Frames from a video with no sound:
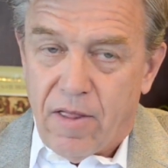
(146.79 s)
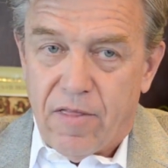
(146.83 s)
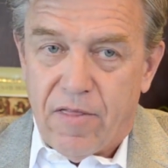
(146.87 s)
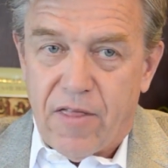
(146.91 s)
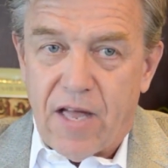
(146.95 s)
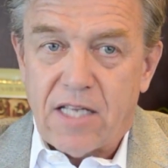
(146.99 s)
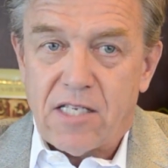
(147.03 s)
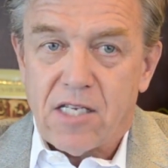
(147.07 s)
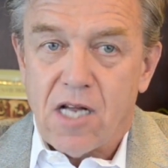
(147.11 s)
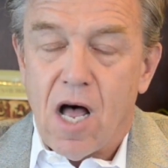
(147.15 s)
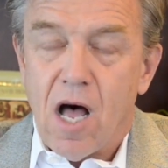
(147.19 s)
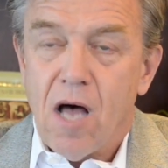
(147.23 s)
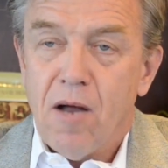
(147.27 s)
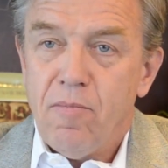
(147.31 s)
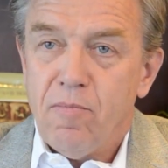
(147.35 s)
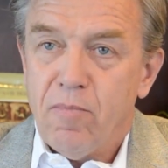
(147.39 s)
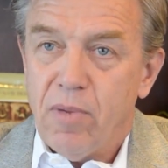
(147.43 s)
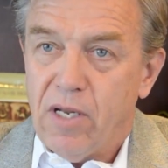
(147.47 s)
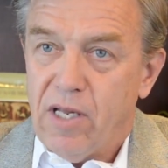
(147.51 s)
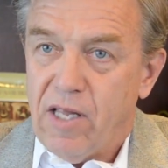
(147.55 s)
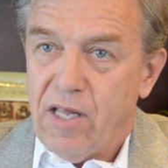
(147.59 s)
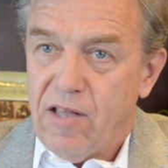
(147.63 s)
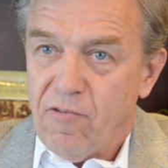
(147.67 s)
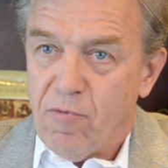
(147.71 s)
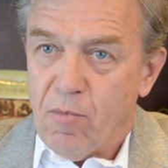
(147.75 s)
That's
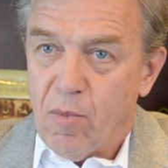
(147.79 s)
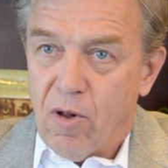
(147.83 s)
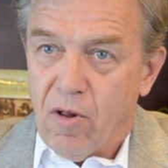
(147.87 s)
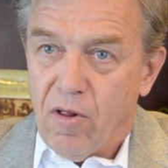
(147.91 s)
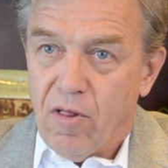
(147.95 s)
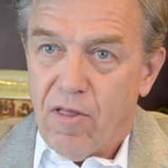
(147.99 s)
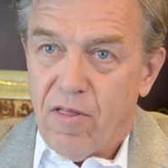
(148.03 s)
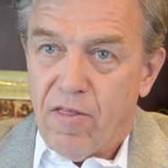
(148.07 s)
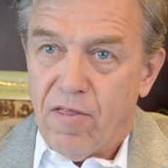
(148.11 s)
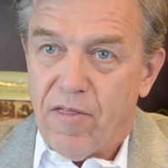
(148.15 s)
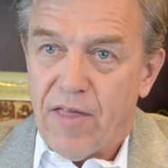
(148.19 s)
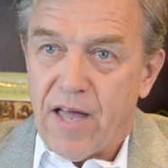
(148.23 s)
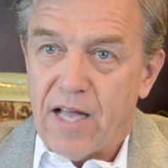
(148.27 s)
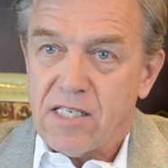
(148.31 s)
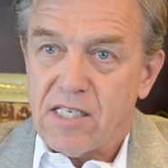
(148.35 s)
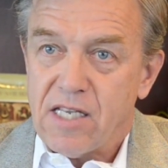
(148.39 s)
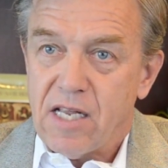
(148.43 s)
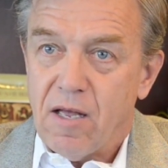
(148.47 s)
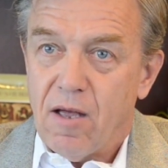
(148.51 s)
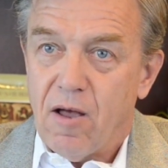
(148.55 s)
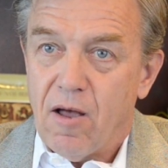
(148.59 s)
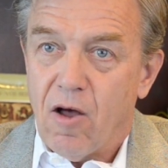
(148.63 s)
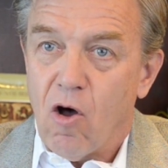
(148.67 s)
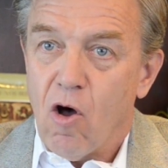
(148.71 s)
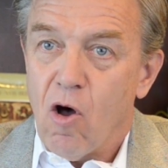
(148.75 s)
unbelievable. That's
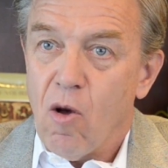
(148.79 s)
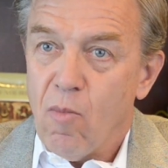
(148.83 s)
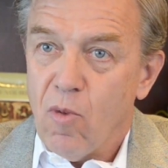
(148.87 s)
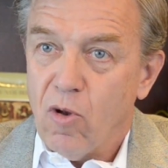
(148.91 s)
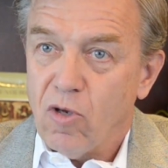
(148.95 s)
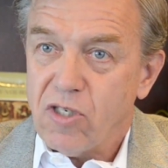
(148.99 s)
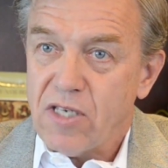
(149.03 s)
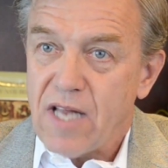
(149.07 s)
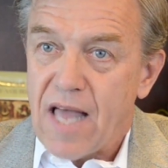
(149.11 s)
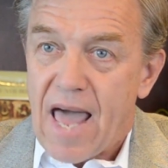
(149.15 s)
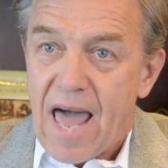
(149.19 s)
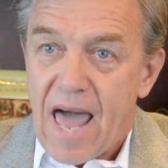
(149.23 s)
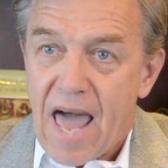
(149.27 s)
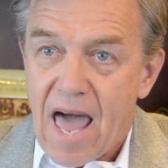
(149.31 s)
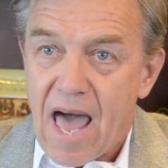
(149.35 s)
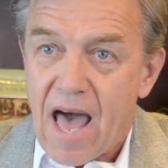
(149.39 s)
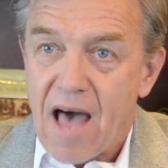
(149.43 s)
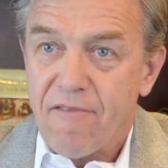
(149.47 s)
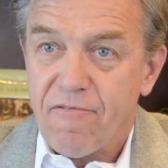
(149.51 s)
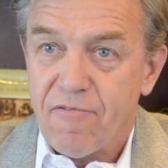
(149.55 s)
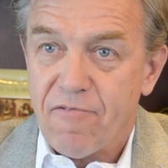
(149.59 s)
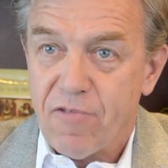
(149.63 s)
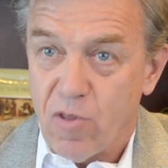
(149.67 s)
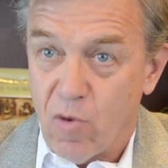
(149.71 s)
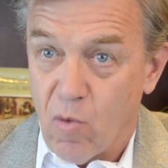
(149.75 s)
almost
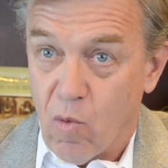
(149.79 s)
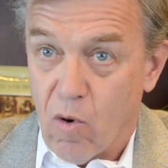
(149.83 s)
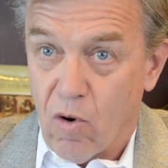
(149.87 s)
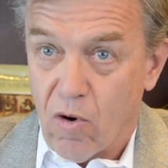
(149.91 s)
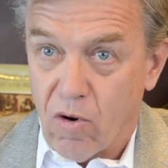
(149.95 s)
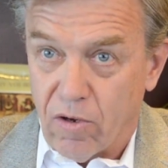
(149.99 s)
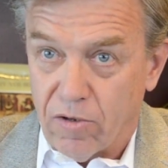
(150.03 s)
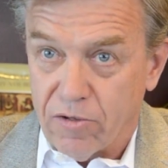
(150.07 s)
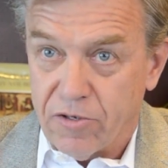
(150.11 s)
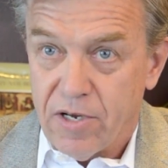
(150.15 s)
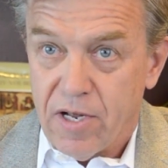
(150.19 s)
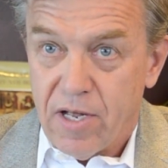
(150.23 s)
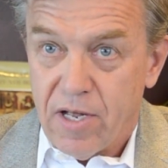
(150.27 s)
half the world.